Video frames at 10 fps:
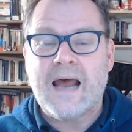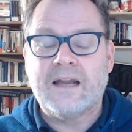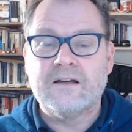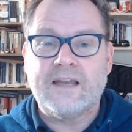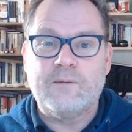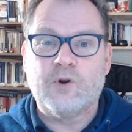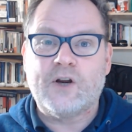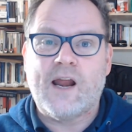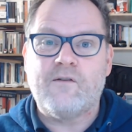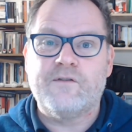keep
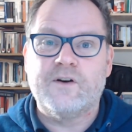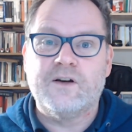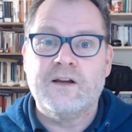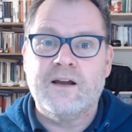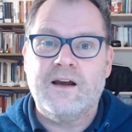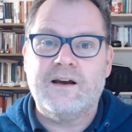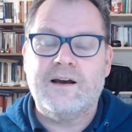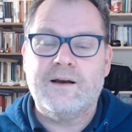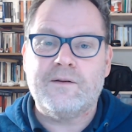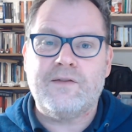looking out for
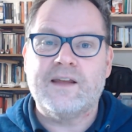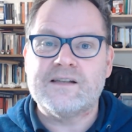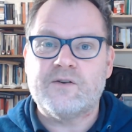things